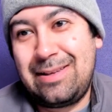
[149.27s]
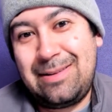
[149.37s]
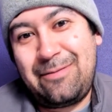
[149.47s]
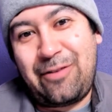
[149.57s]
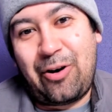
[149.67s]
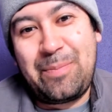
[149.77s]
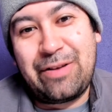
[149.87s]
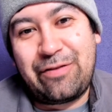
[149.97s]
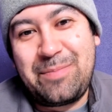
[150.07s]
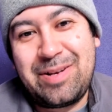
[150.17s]
Far
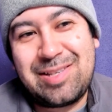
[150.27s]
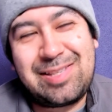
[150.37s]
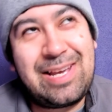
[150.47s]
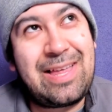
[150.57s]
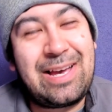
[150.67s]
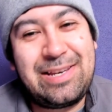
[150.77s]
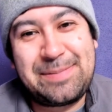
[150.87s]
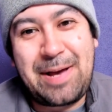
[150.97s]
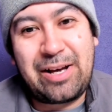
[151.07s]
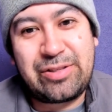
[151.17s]
be it for me to say that
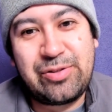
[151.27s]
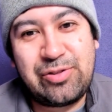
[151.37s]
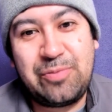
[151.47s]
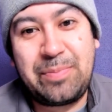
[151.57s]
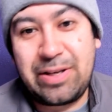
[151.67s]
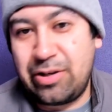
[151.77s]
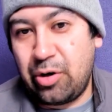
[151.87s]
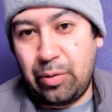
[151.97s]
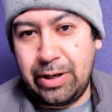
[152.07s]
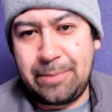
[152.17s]
he's back too soon, but you
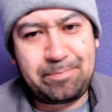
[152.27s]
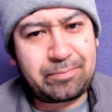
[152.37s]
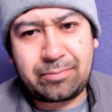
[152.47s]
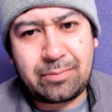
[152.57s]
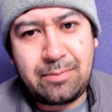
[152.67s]
know what?